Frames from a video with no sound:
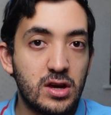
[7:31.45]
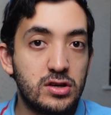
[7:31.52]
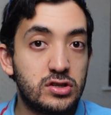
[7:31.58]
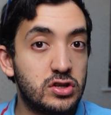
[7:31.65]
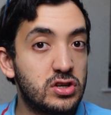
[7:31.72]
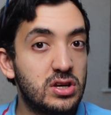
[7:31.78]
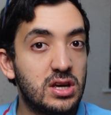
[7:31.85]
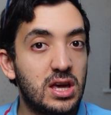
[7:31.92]

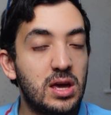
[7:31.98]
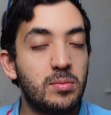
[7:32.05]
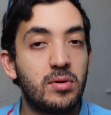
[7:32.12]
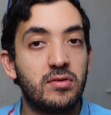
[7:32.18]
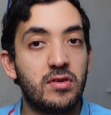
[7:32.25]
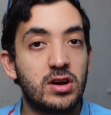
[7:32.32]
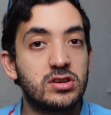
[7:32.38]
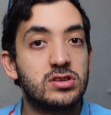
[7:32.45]
So you can keep a
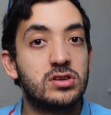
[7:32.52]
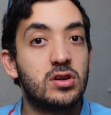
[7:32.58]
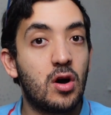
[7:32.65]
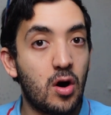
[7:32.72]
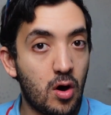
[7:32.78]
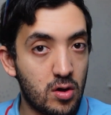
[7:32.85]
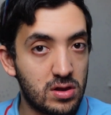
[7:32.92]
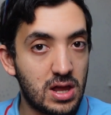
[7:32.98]
version
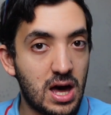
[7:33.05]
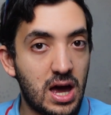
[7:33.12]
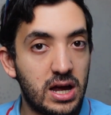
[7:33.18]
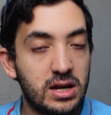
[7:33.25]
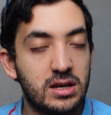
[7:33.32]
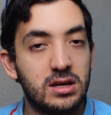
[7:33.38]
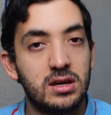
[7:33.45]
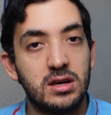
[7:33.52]

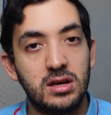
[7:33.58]
online